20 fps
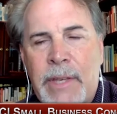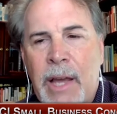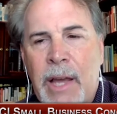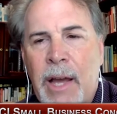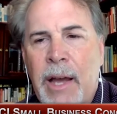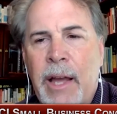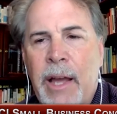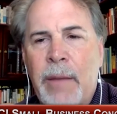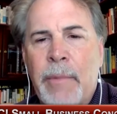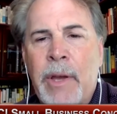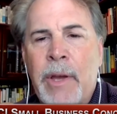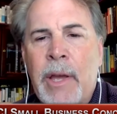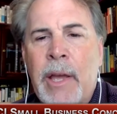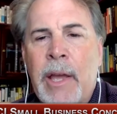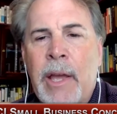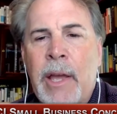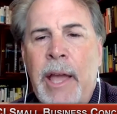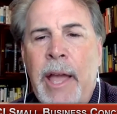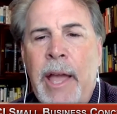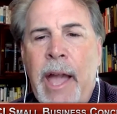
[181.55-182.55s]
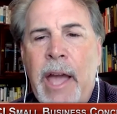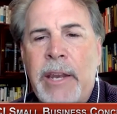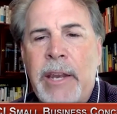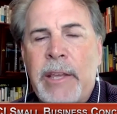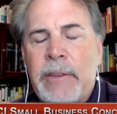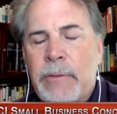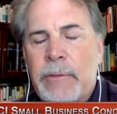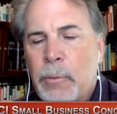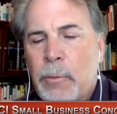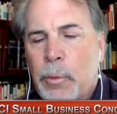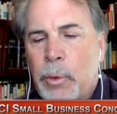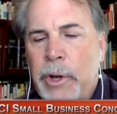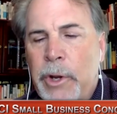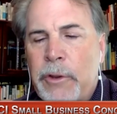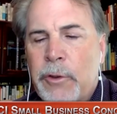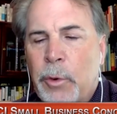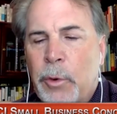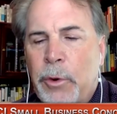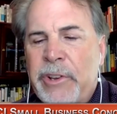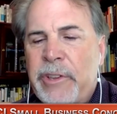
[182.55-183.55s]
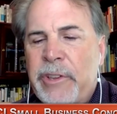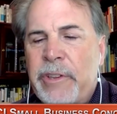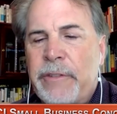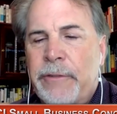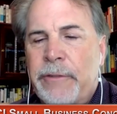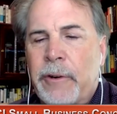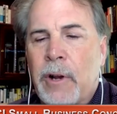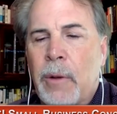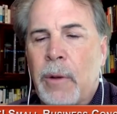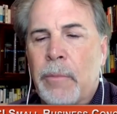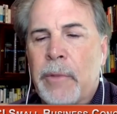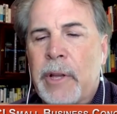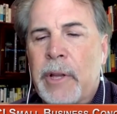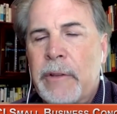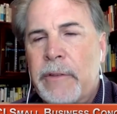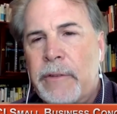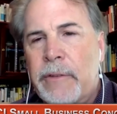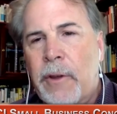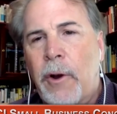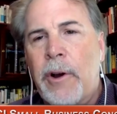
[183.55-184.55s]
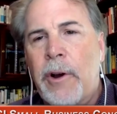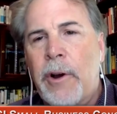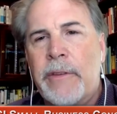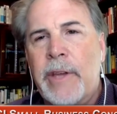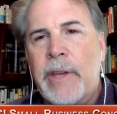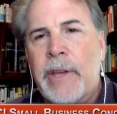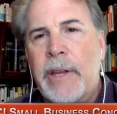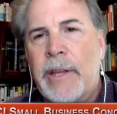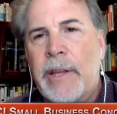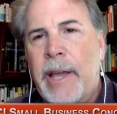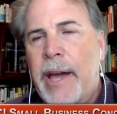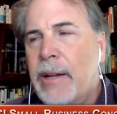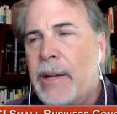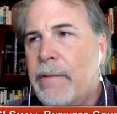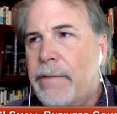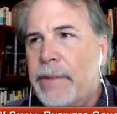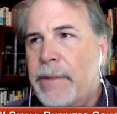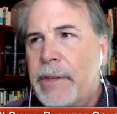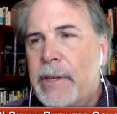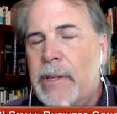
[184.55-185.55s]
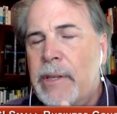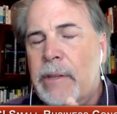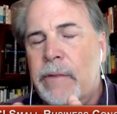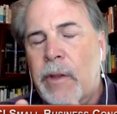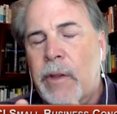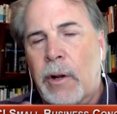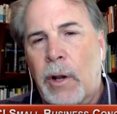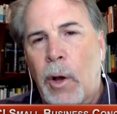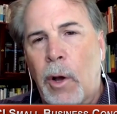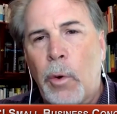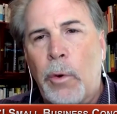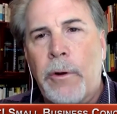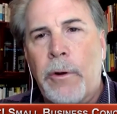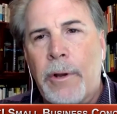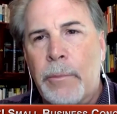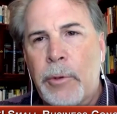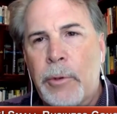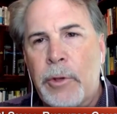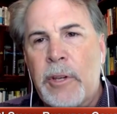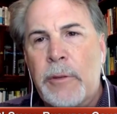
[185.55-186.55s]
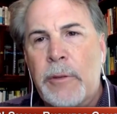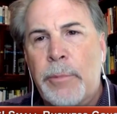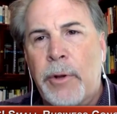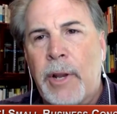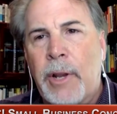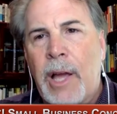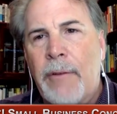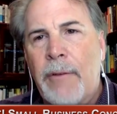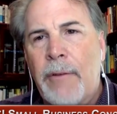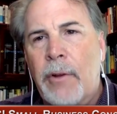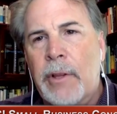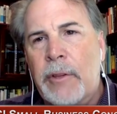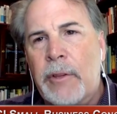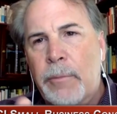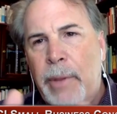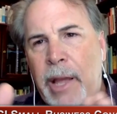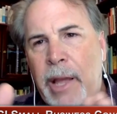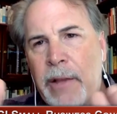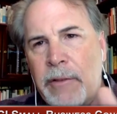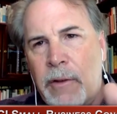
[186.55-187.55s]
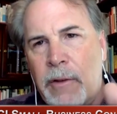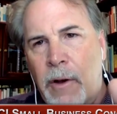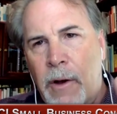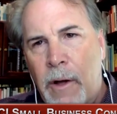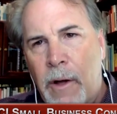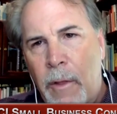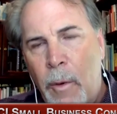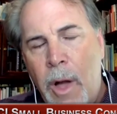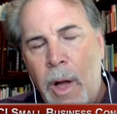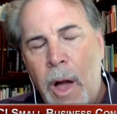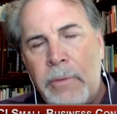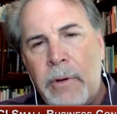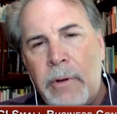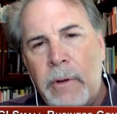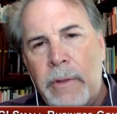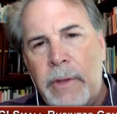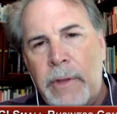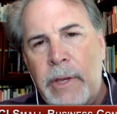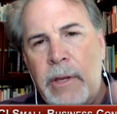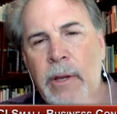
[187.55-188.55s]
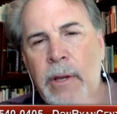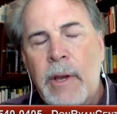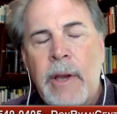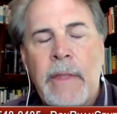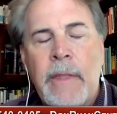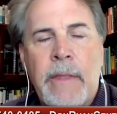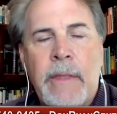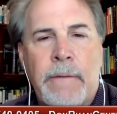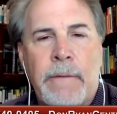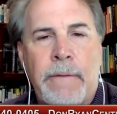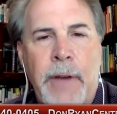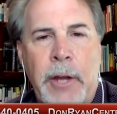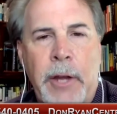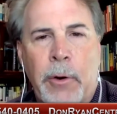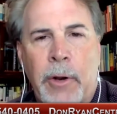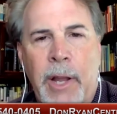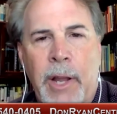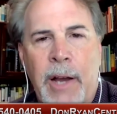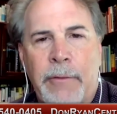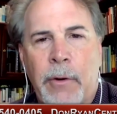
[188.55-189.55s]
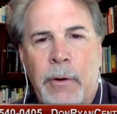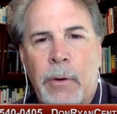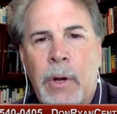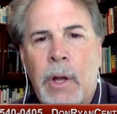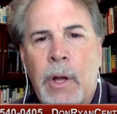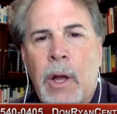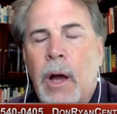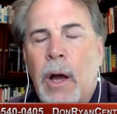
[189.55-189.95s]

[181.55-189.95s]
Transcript: the time. And it's resources from, it starts at kind of the, the local and municipal level and spans all the way up to the, the federal level.